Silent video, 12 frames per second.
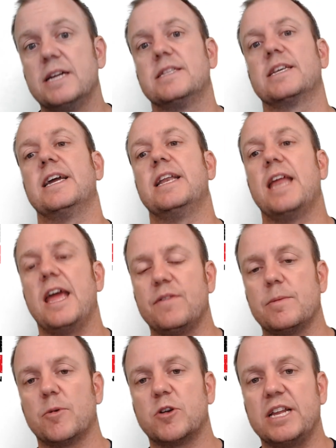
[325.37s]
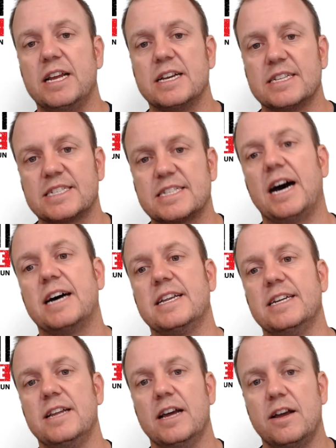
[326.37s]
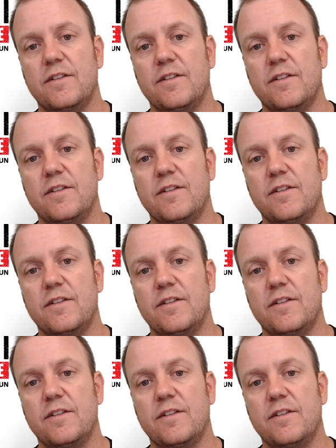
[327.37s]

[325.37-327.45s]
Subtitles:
to get everybody started